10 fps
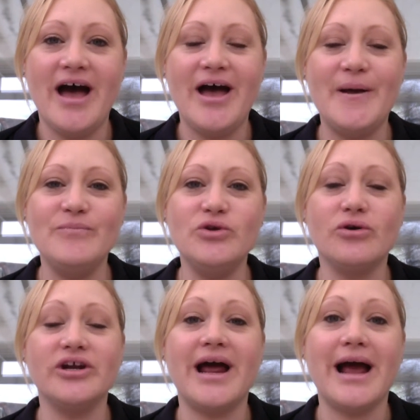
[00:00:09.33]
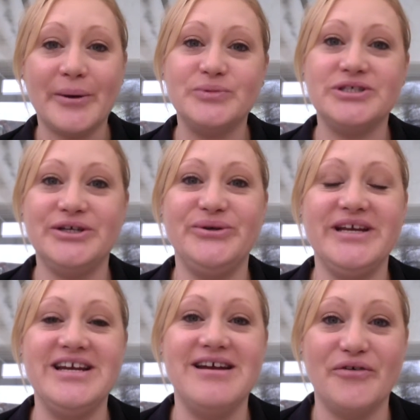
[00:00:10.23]
Um, you're going to
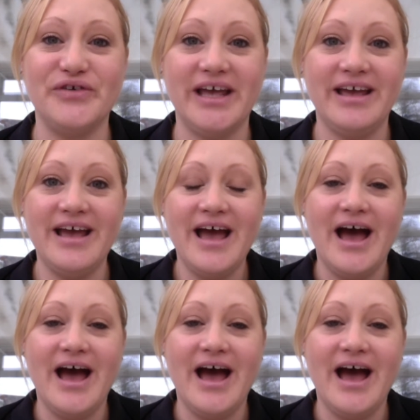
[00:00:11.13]
absolutely love it.